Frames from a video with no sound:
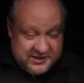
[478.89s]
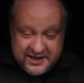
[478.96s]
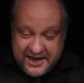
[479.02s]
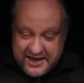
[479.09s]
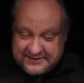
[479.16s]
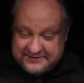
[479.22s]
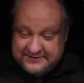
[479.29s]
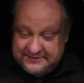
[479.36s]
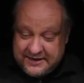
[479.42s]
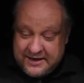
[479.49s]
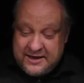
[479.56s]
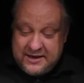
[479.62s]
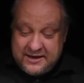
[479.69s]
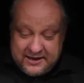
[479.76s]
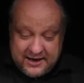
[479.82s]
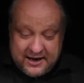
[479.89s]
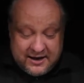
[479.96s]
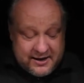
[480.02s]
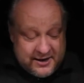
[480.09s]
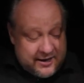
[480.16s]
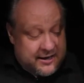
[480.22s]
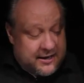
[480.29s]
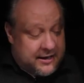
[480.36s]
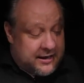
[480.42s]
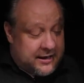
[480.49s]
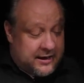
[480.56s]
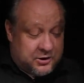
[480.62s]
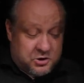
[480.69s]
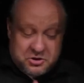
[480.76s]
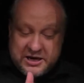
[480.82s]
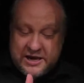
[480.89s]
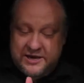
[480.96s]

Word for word: Yes, yeah, a good